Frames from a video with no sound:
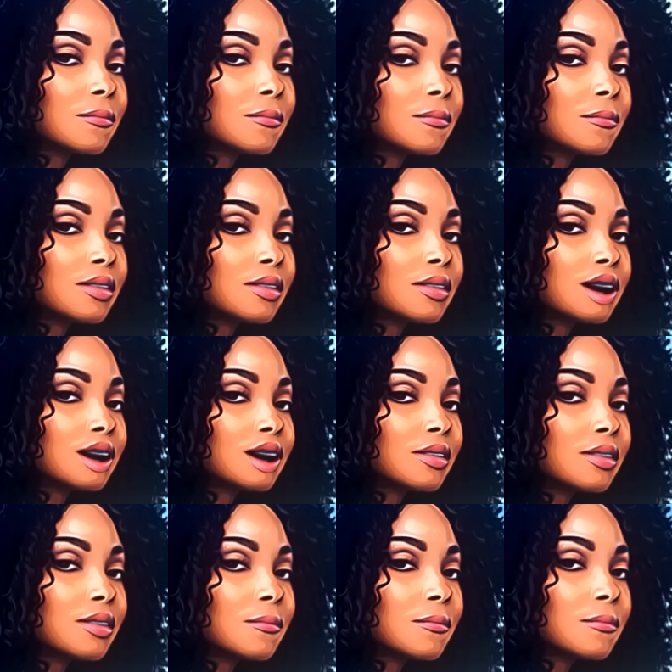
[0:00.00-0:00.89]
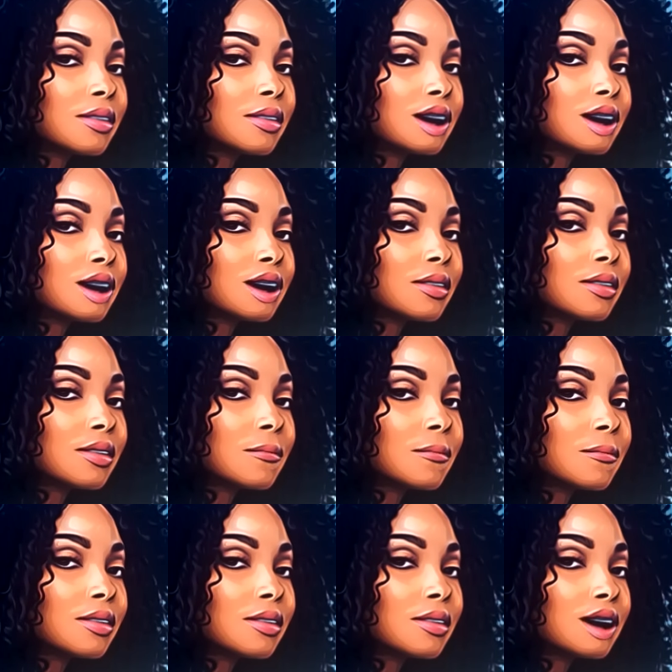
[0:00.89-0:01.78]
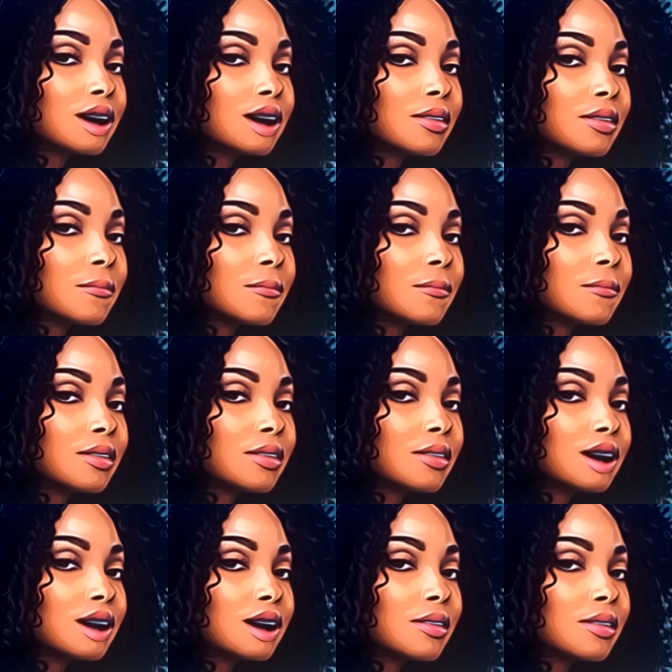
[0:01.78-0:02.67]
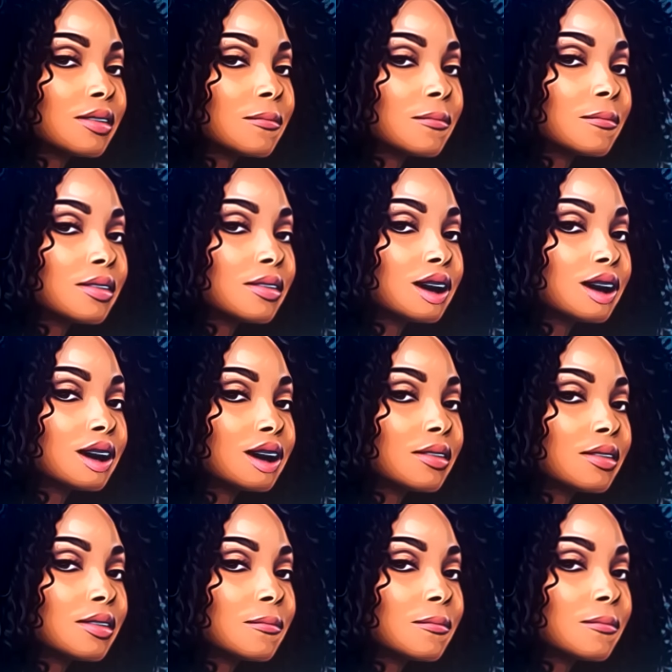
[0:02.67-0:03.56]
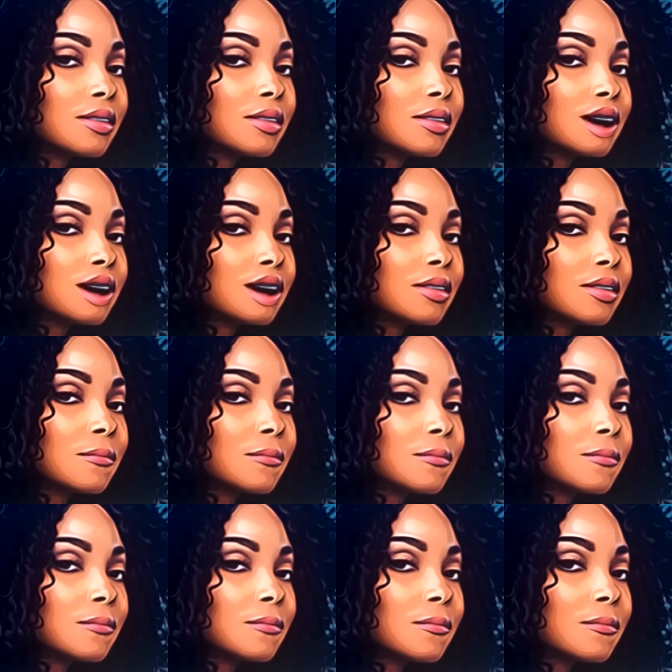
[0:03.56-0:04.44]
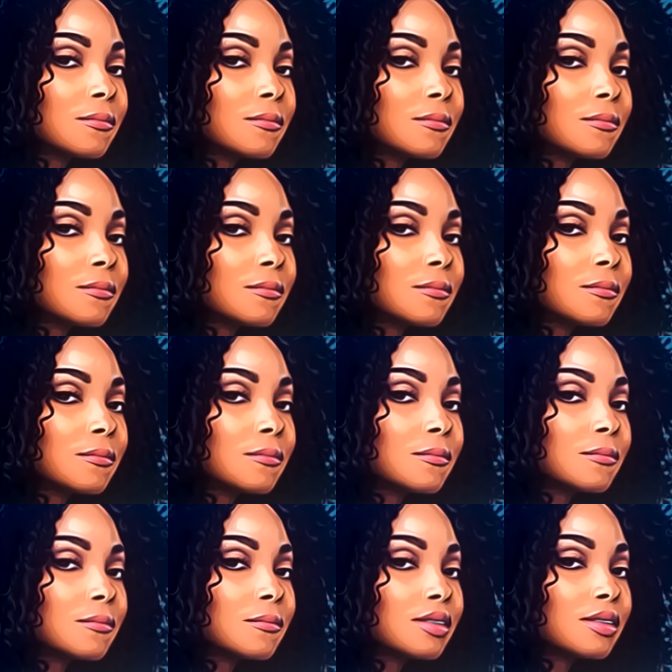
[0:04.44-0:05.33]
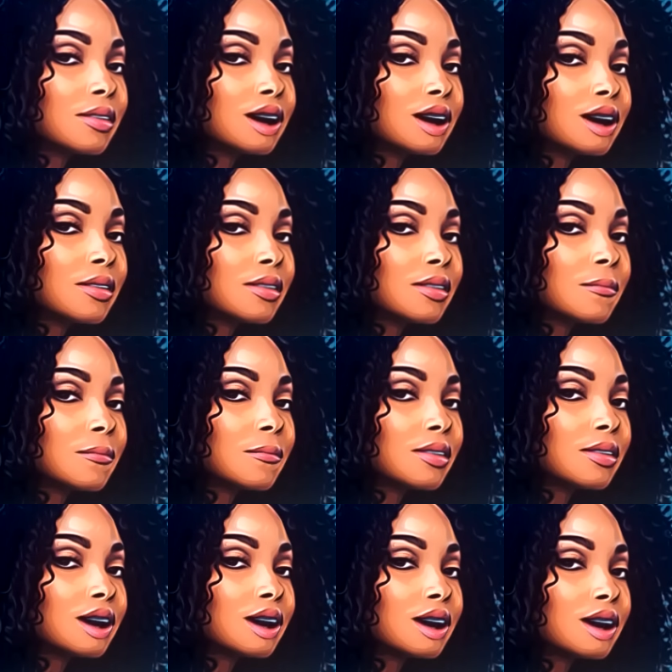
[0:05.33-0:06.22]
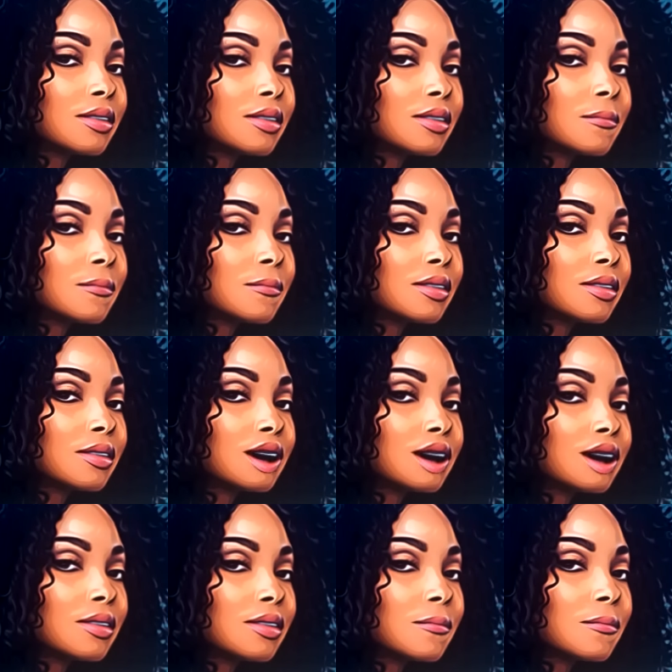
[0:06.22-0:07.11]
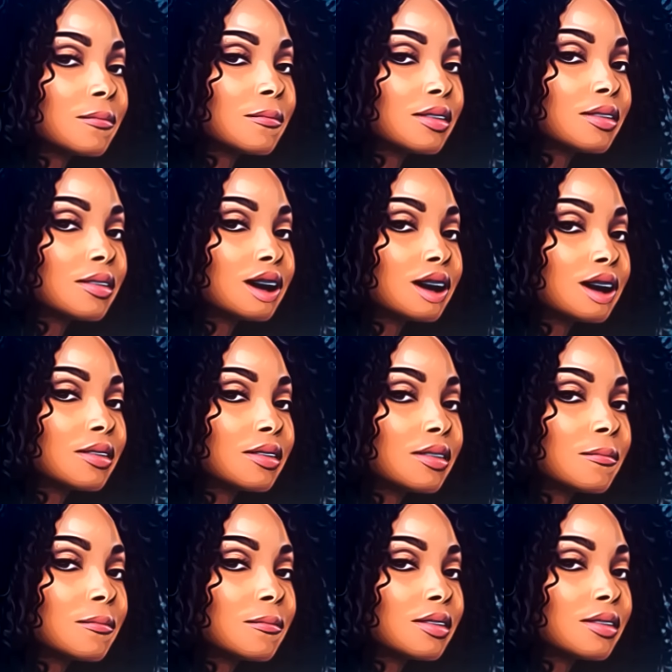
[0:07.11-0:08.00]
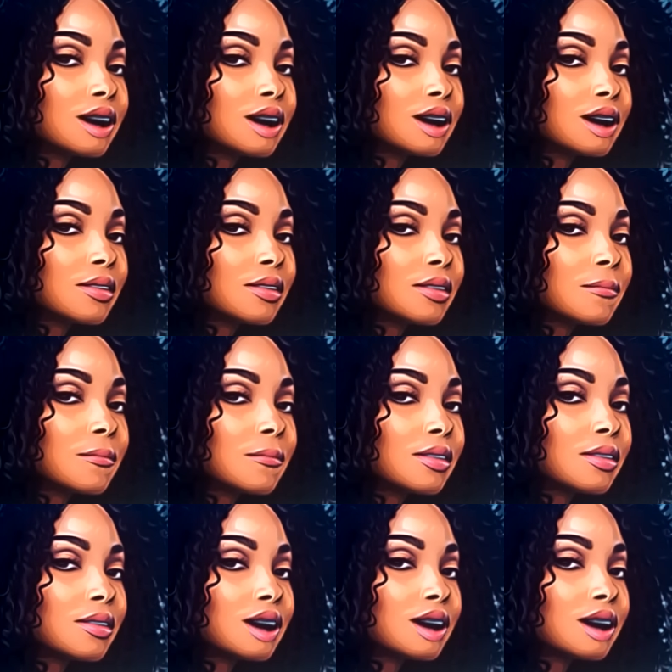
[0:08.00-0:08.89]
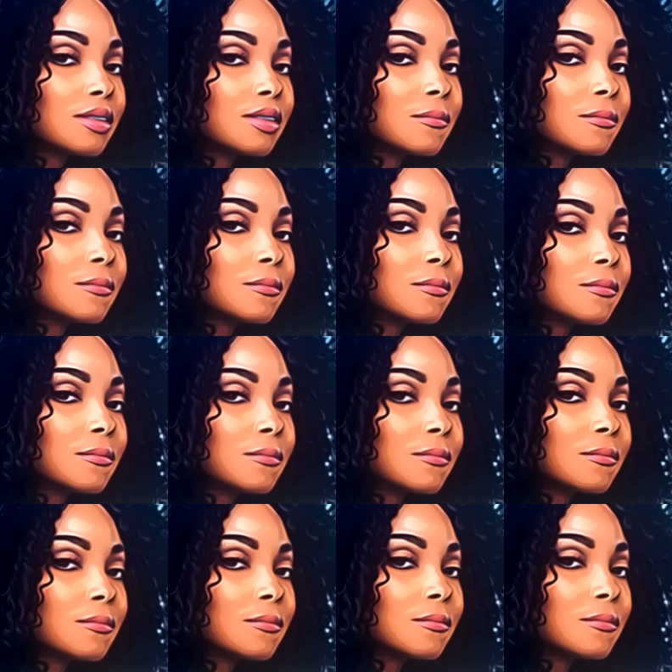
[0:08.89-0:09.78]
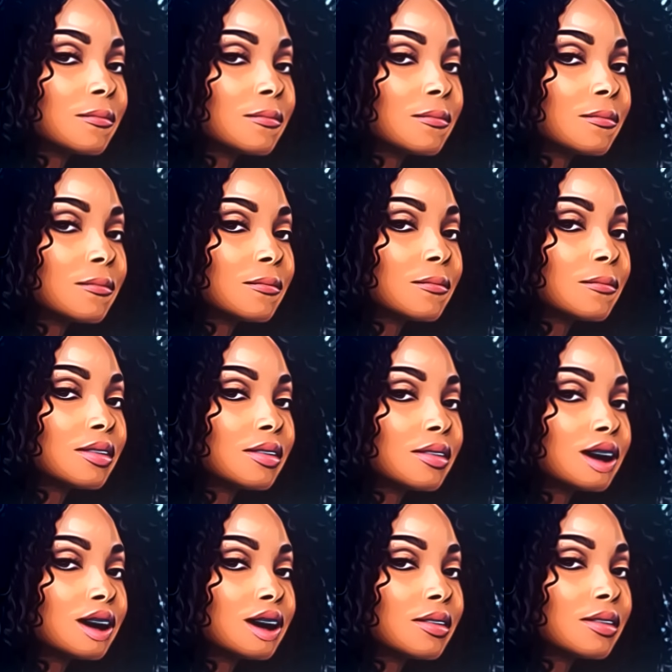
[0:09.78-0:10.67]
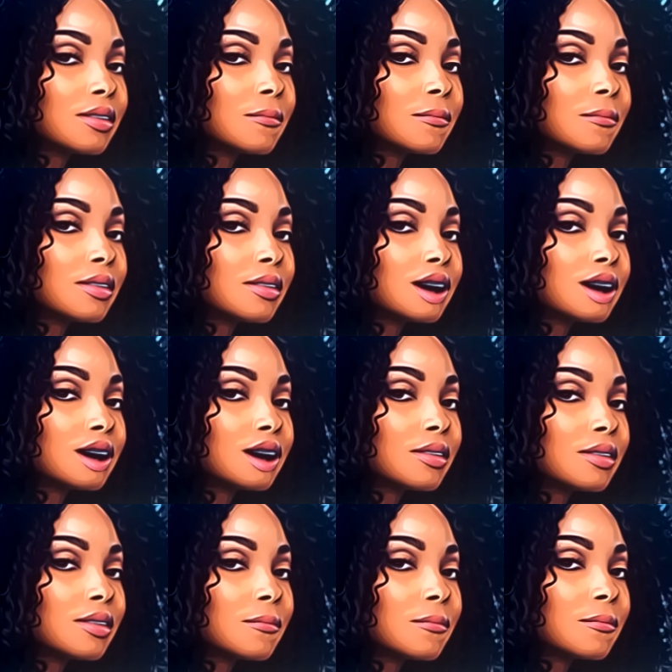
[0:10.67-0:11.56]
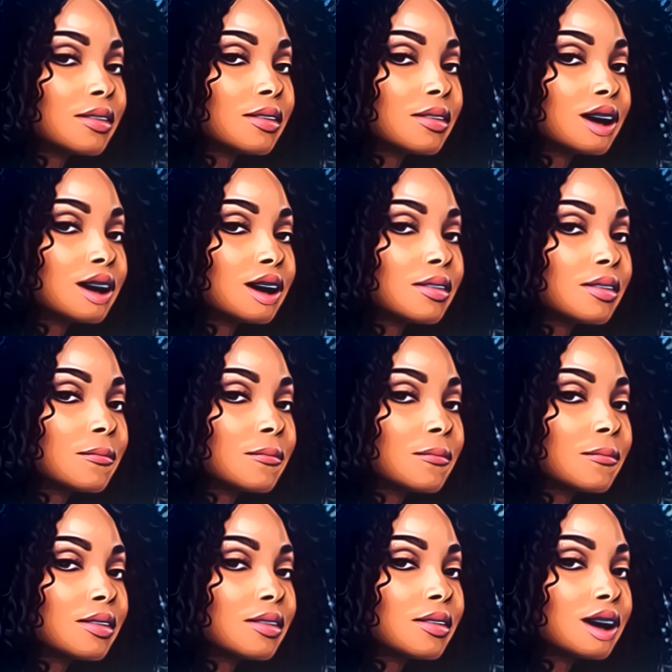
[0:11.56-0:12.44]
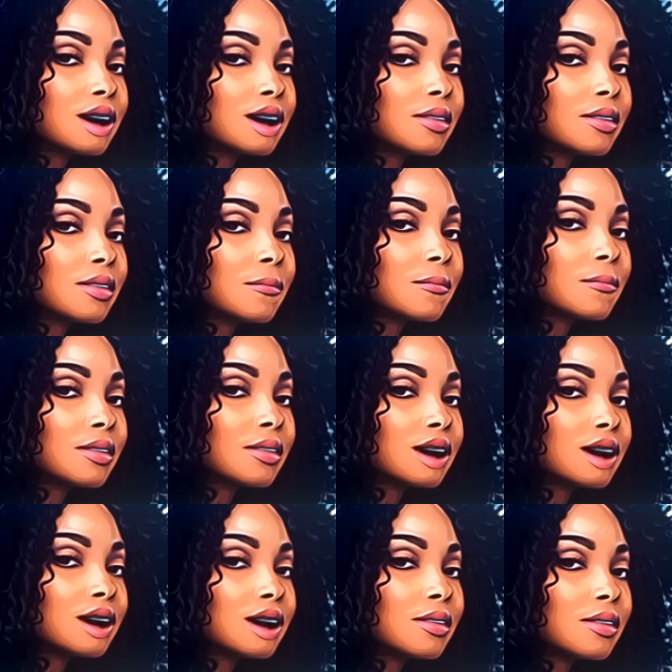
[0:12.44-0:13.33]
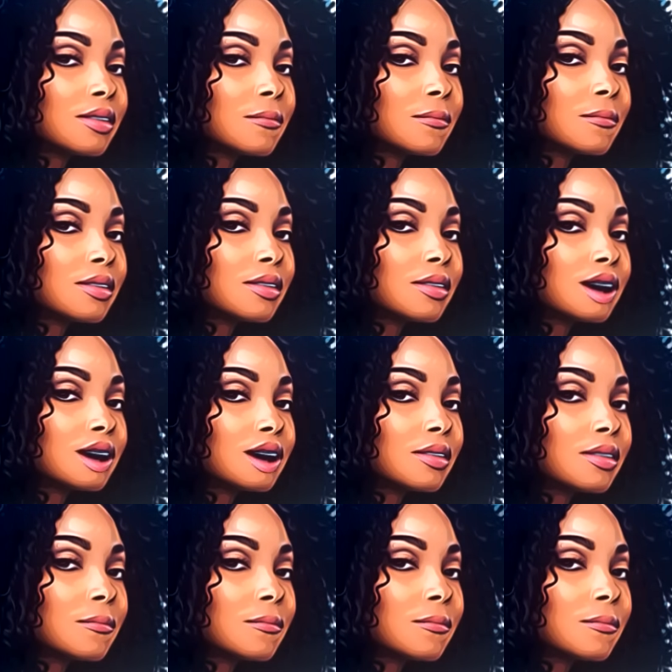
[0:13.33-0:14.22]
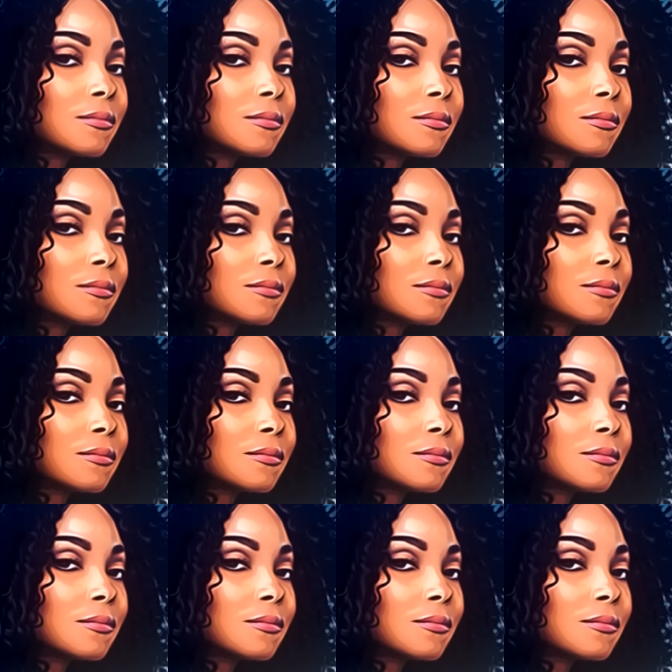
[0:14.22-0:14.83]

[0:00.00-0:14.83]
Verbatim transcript: So they sit around, they kind of squash things, and they write letters to their younger selves. So she reads hers first. She spoke to her high school self and how her dad pushed her and it made her who she is today. He reads his to his teenage self.